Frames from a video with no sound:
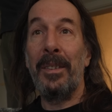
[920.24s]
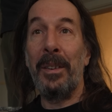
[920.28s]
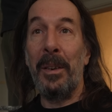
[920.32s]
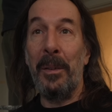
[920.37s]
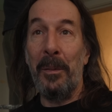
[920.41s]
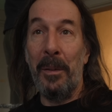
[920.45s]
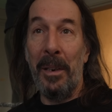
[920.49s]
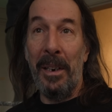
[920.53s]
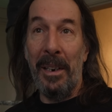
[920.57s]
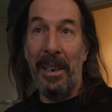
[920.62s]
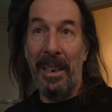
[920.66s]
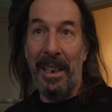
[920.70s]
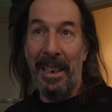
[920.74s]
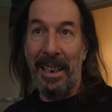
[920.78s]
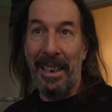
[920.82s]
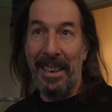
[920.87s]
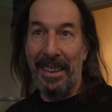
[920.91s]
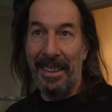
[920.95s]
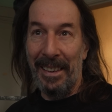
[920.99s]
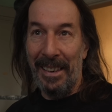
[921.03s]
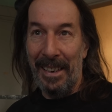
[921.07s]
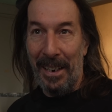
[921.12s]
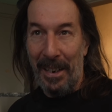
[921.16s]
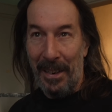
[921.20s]
Is it really?
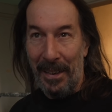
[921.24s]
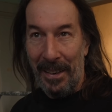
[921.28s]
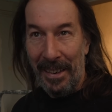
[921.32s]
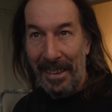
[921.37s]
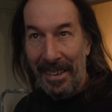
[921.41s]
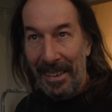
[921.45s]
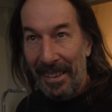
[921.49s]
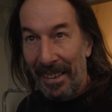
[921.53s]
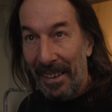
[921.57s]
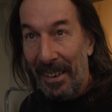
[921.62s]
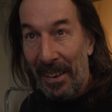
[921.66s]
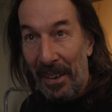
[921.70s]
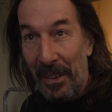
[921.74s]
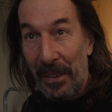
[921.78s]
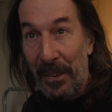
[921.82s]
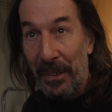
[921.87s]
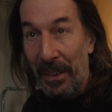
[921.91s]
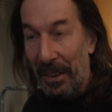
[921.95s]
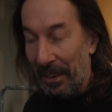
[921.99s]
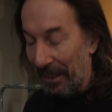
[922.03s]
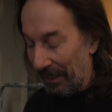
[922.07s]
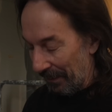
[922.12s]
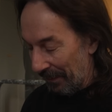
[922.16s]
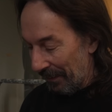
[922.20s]
I
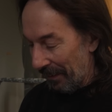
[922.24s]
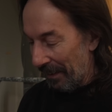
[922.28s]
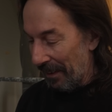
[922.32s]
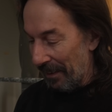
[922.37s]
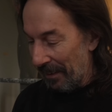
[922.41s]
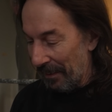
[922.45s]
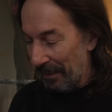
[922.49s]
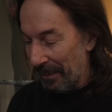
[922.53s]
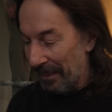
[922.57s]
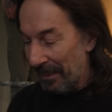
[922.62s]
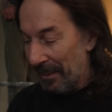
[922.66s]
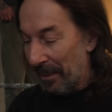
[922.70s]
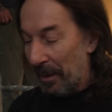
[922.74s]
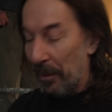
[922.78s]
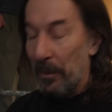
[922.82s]
didn't. No.